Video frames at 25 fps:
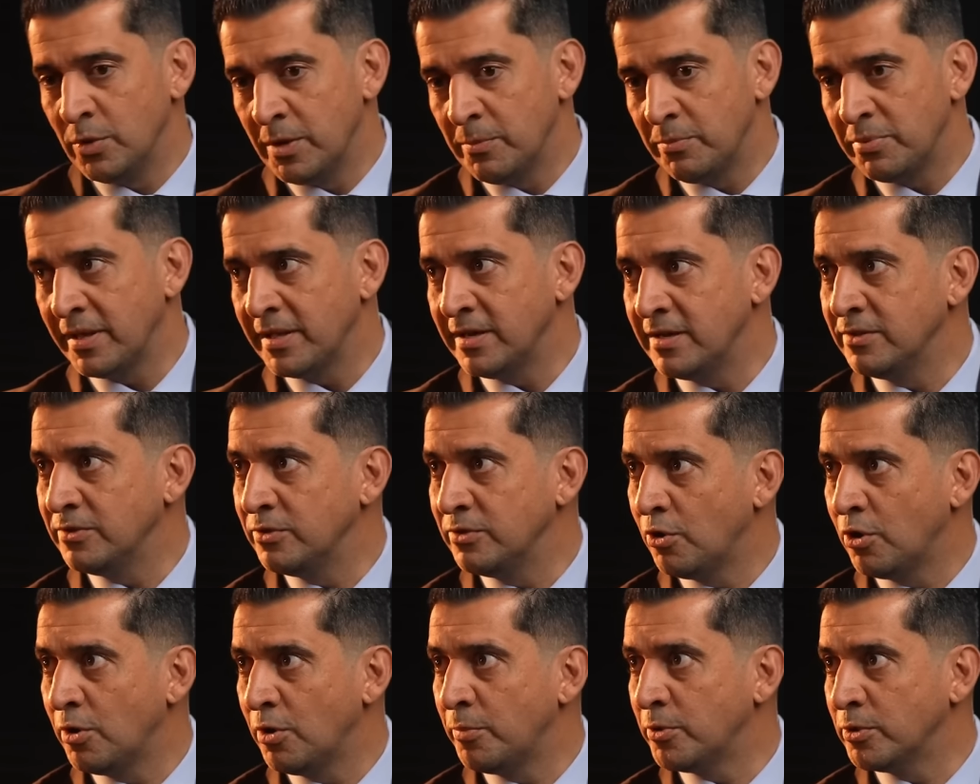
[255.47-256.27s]
went and played in
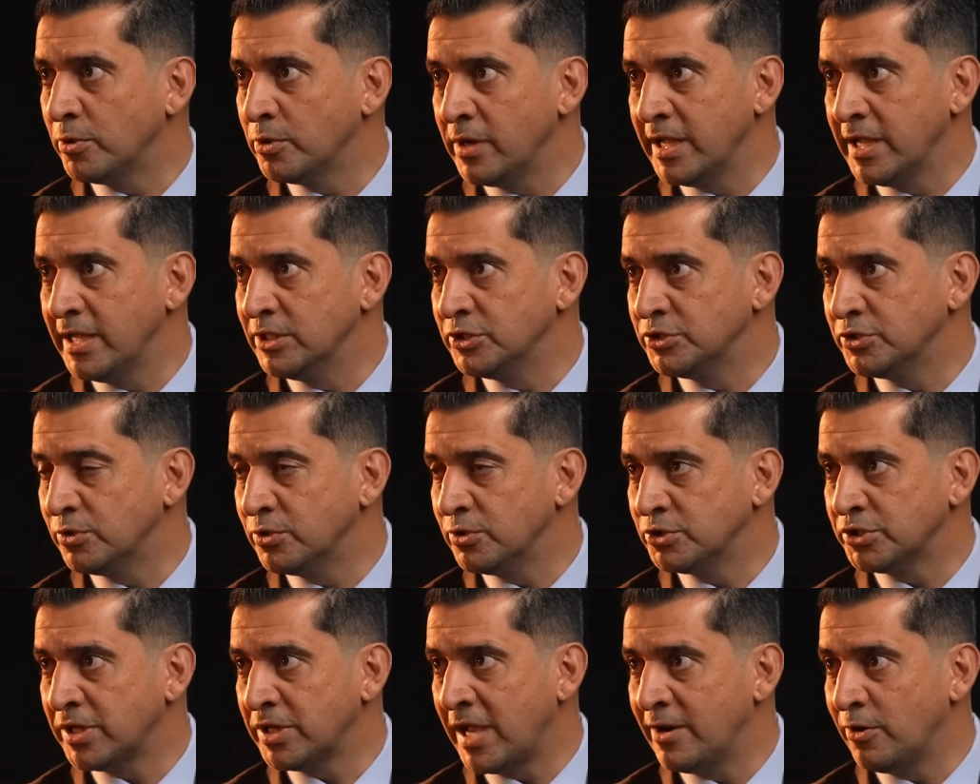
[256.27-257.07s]
Europe or Asia
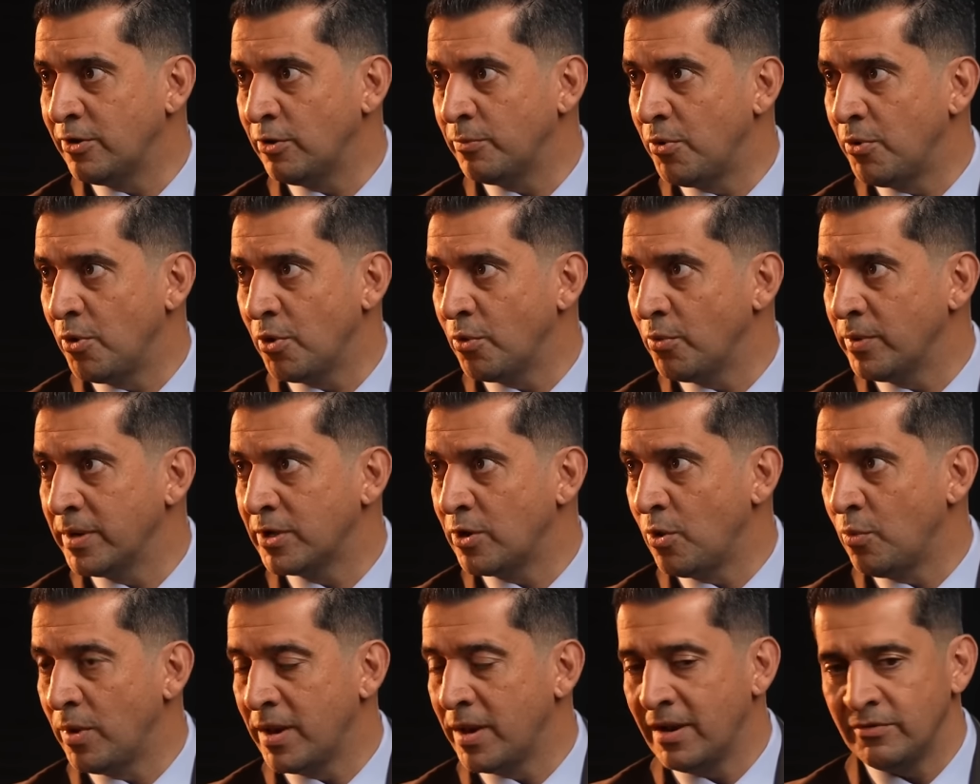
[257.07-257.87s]
or China or Puerto
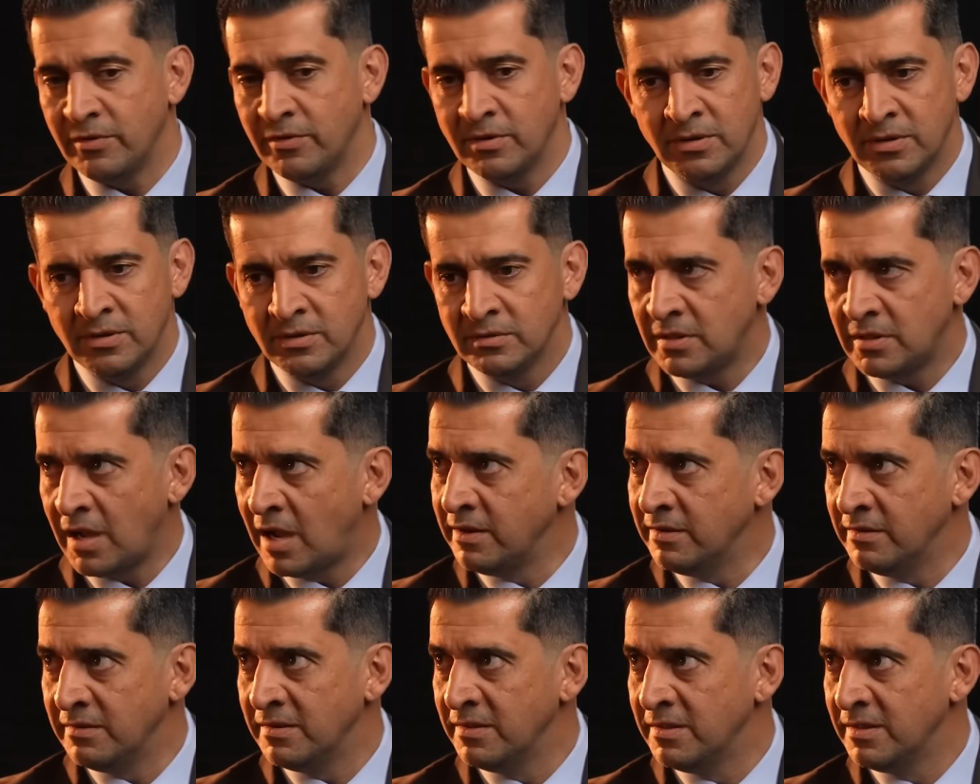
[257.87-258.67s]
Rico, whatever.
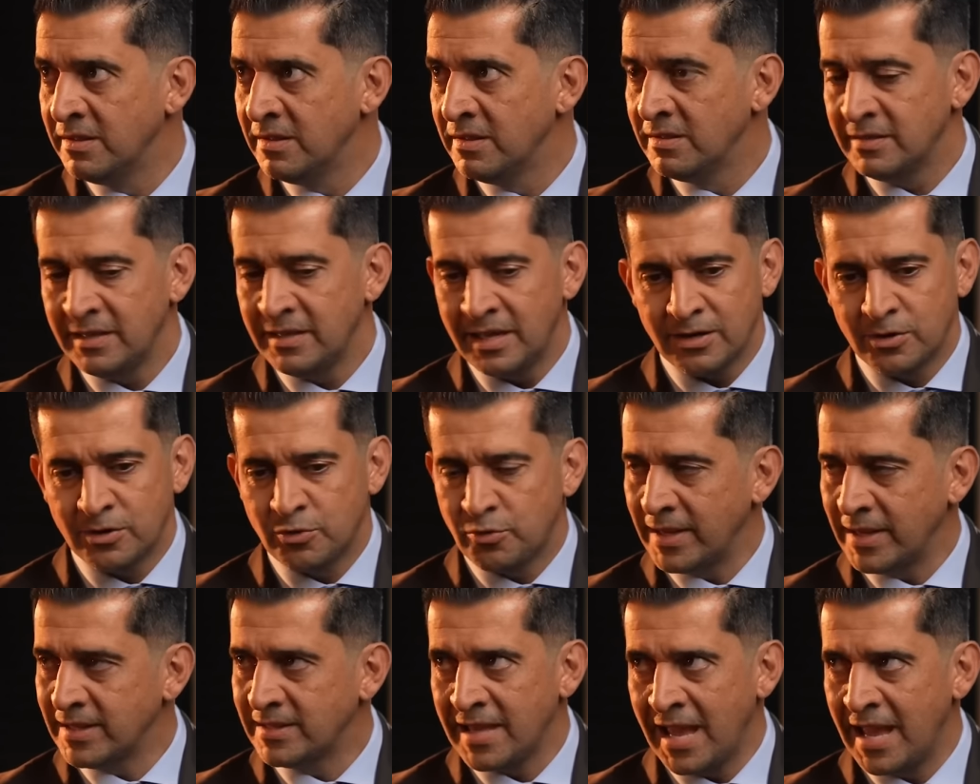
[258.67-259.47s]
Done. He had a
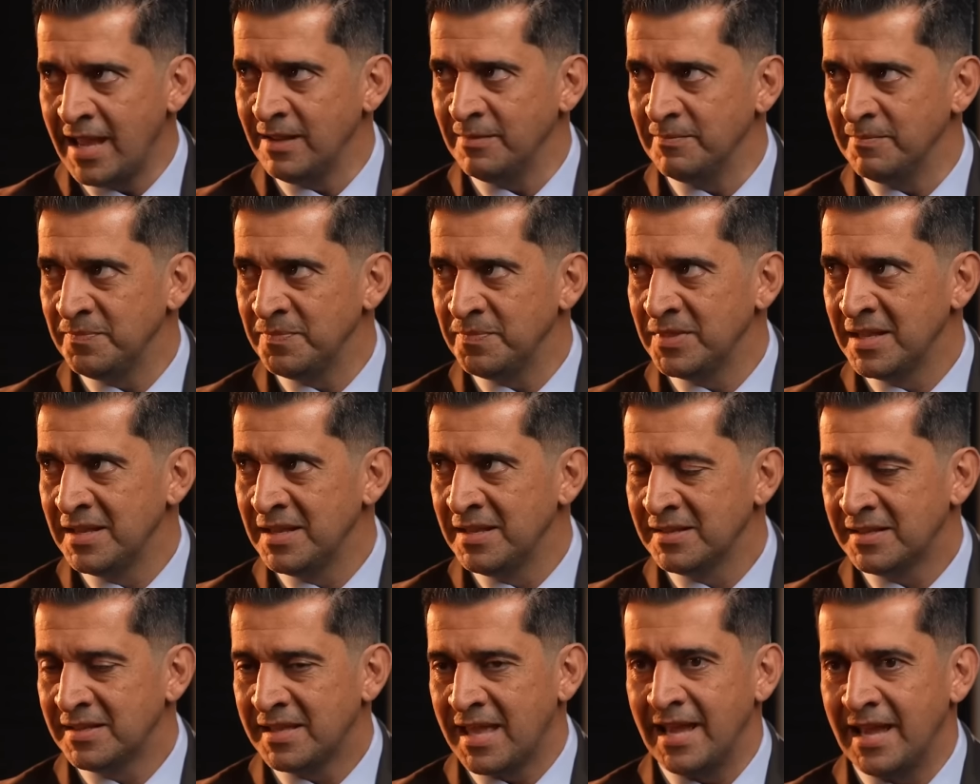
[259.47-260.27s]
great game.
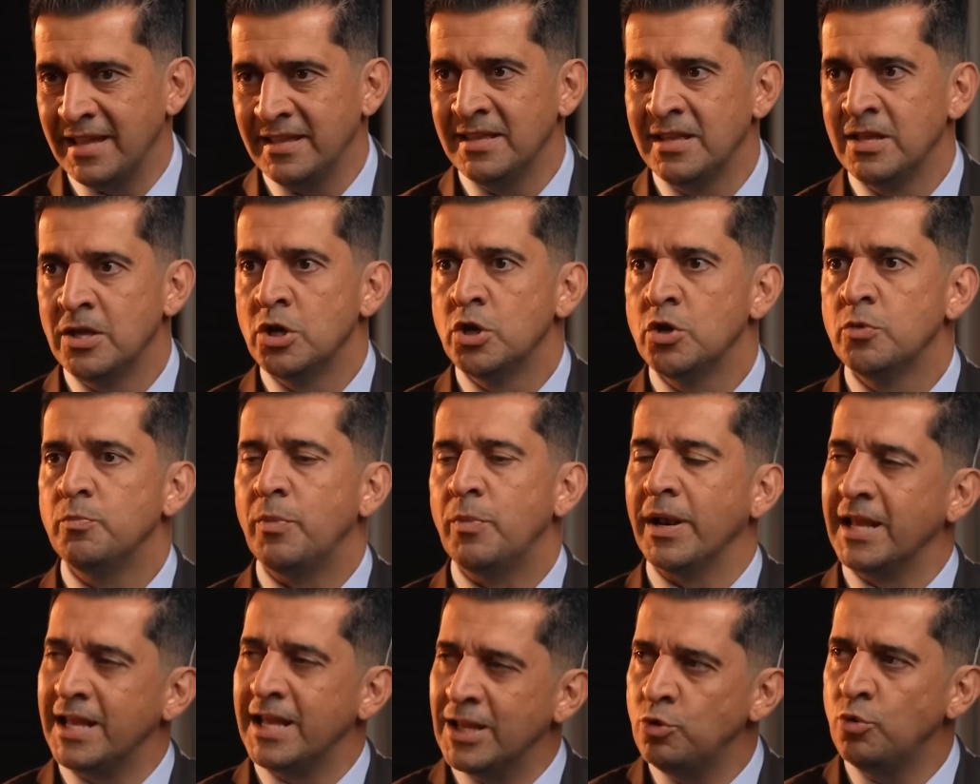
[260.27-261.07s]
Okay.
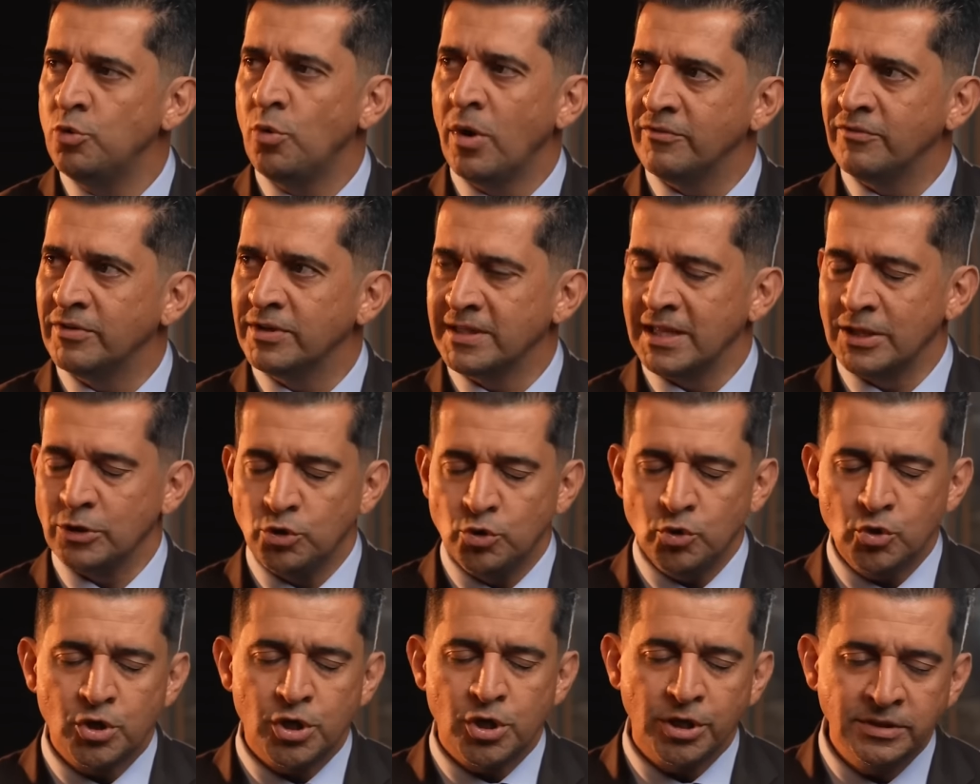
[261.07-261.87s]
But he knew everything.
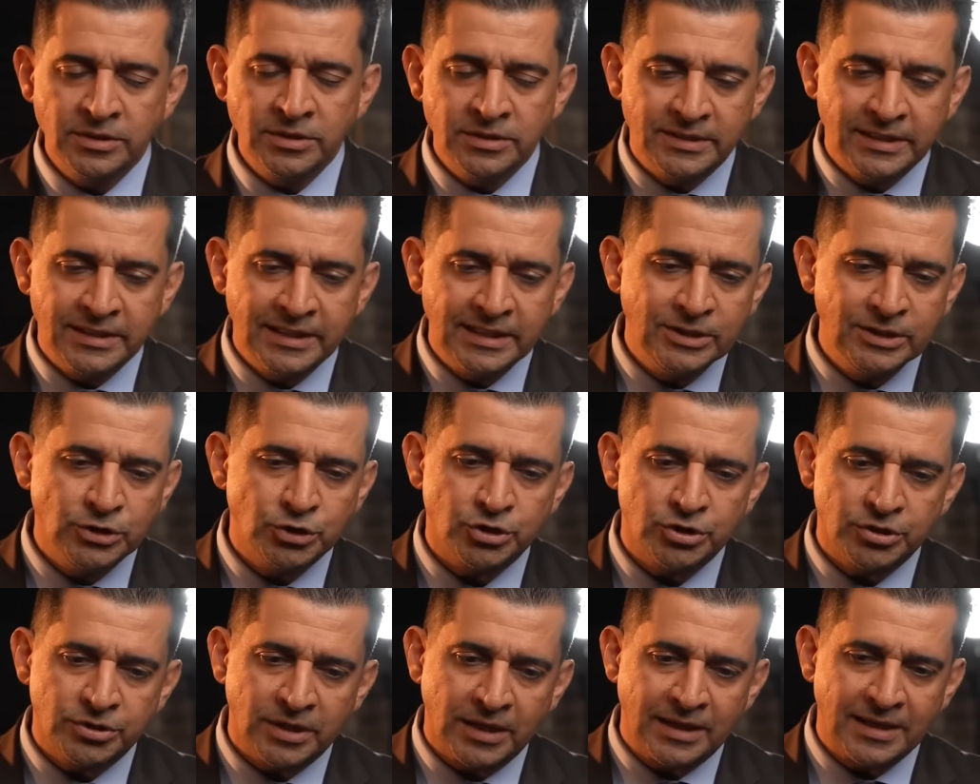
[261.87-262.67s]
You couldn't
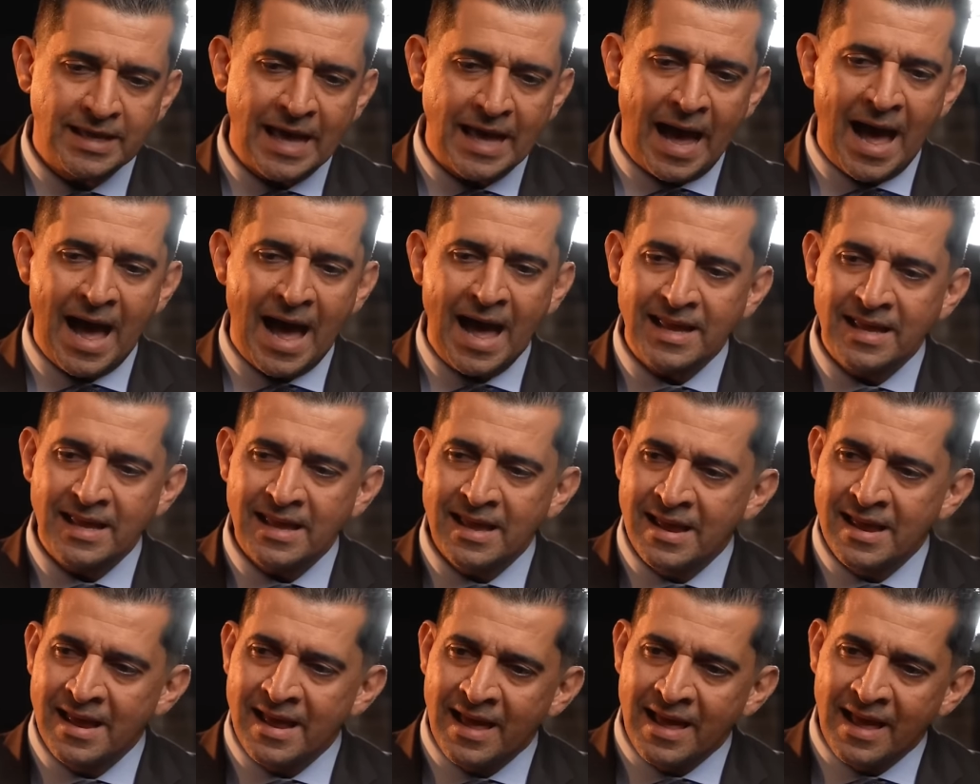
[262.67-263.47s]
teach the guy
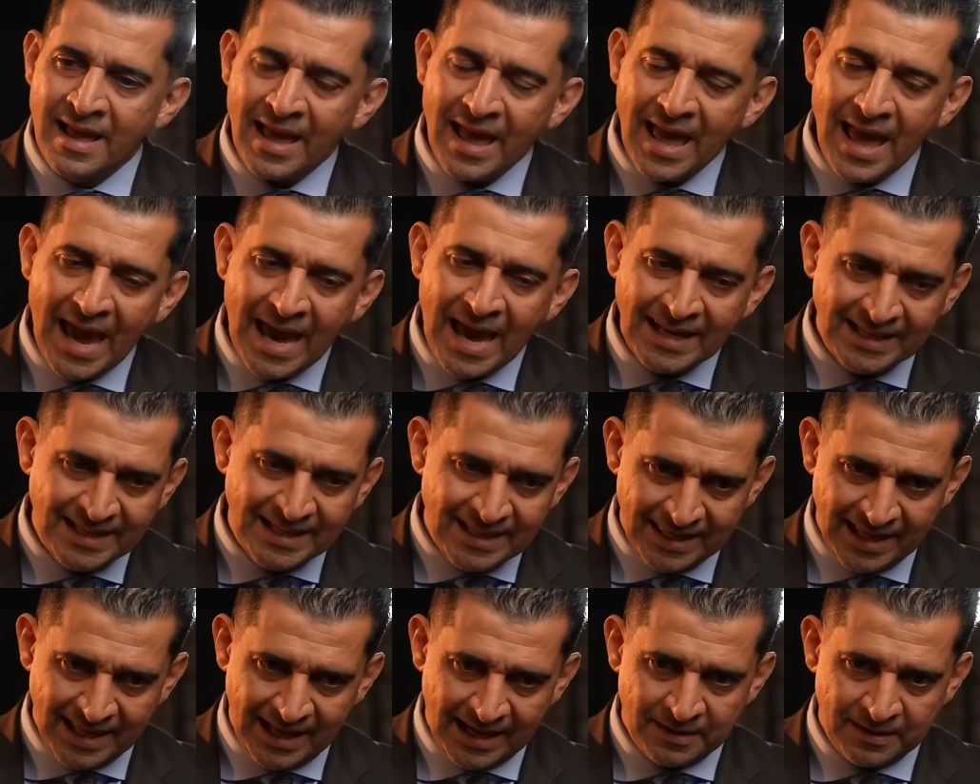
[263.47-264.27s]

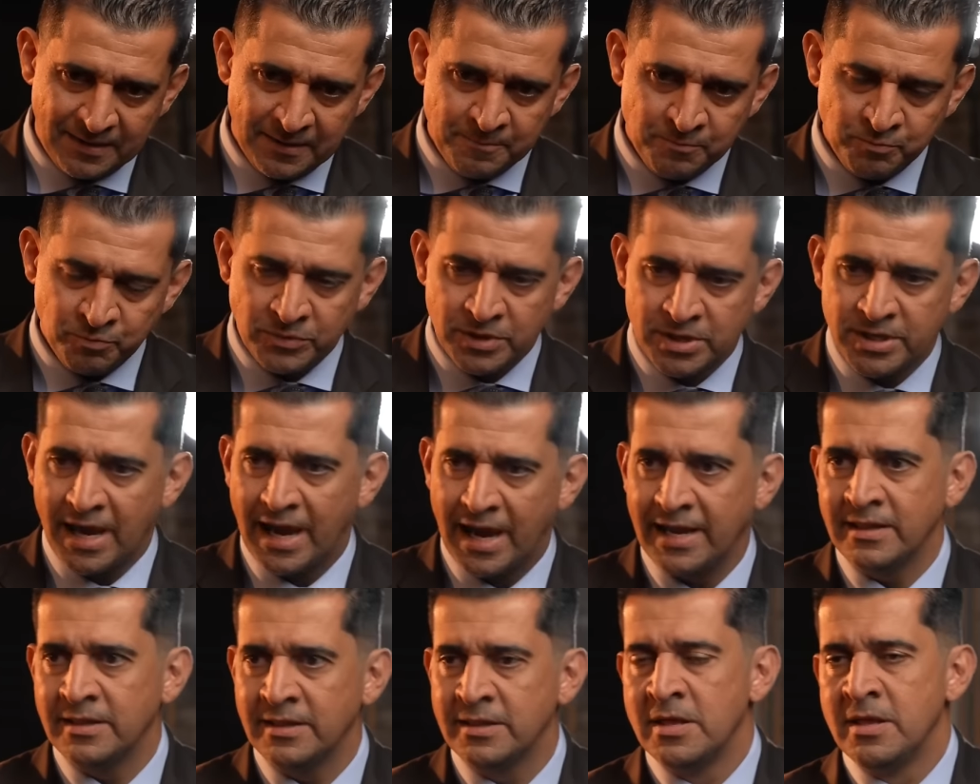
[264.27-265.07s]
anything.
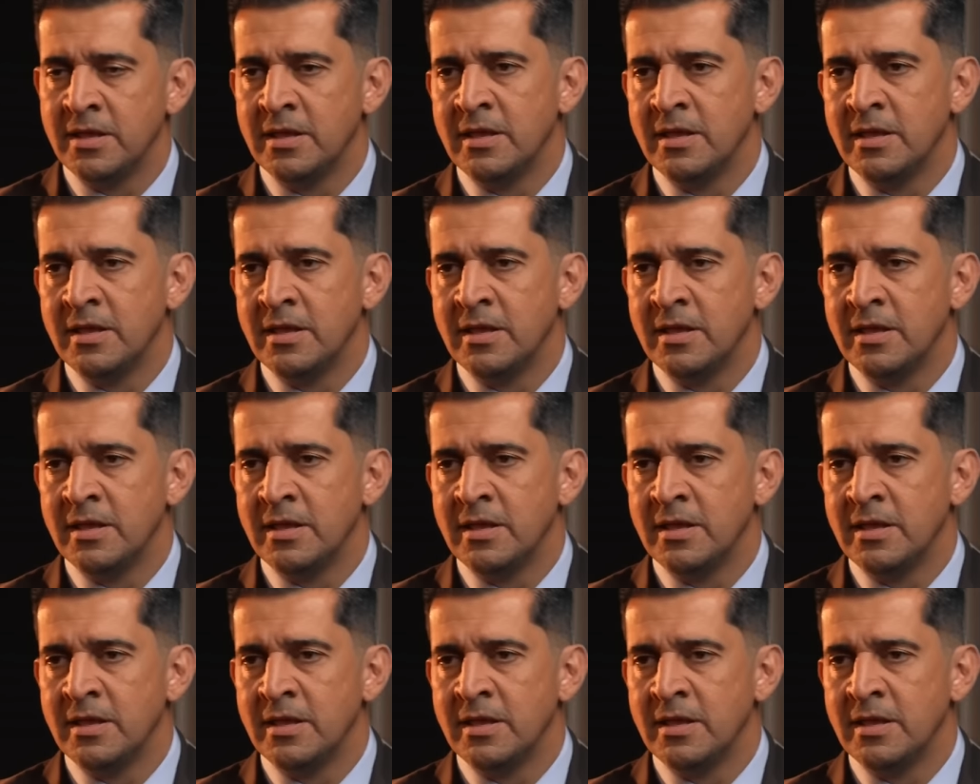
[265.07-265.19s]
Okay.